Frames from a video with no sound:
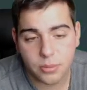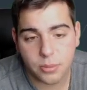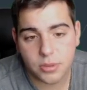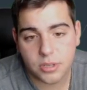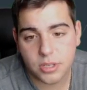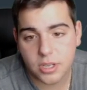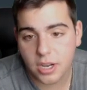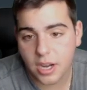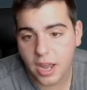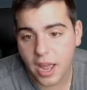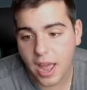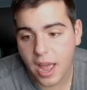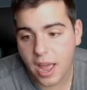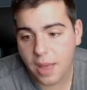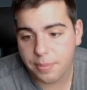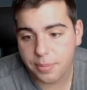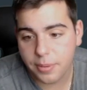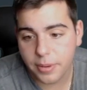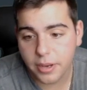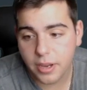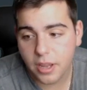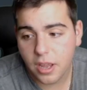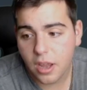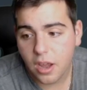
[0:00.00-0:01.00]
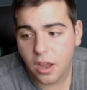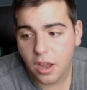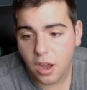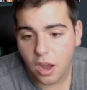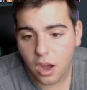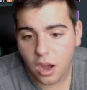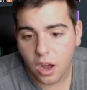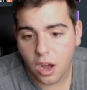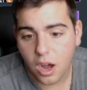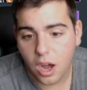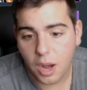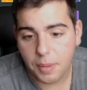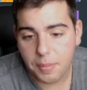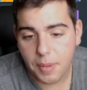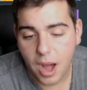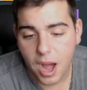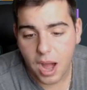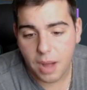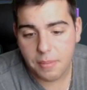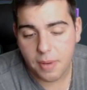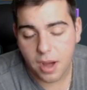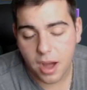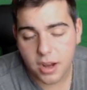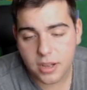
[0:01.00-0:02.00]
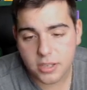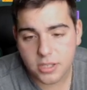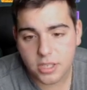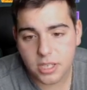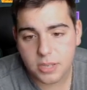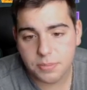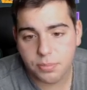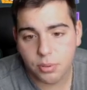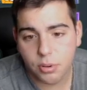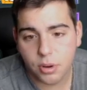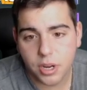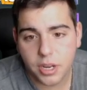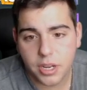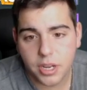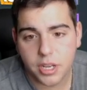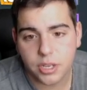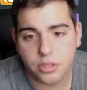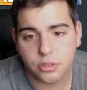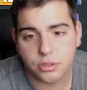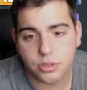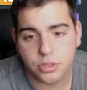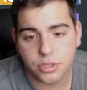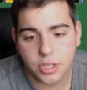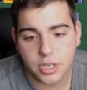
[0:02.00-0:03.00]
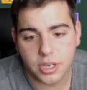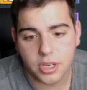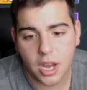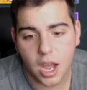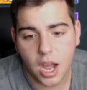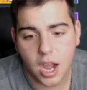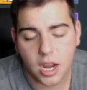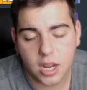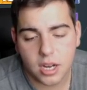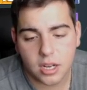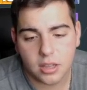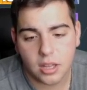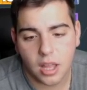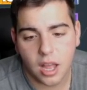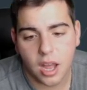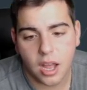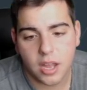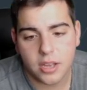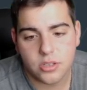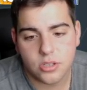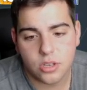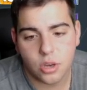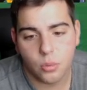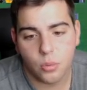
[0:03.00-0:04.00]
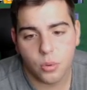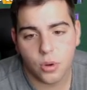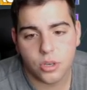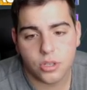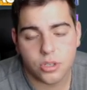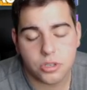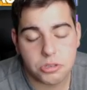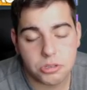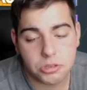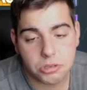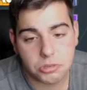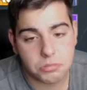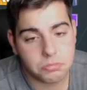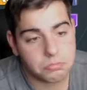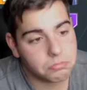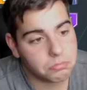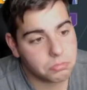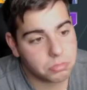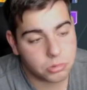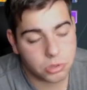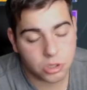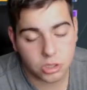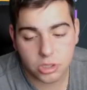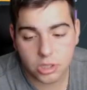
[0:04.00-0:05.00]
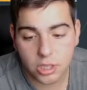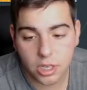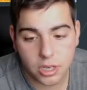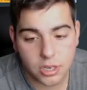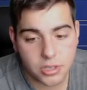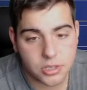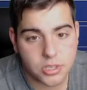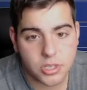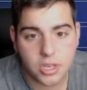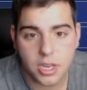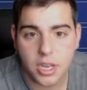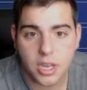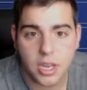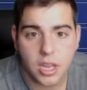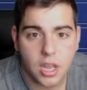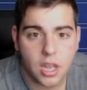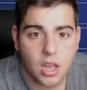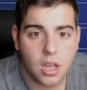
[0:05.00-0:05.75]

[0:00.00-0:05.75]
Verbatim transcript: what's going to happen. Um, I'm honestly pretty interested, not going to lie. So we're just, just going to see.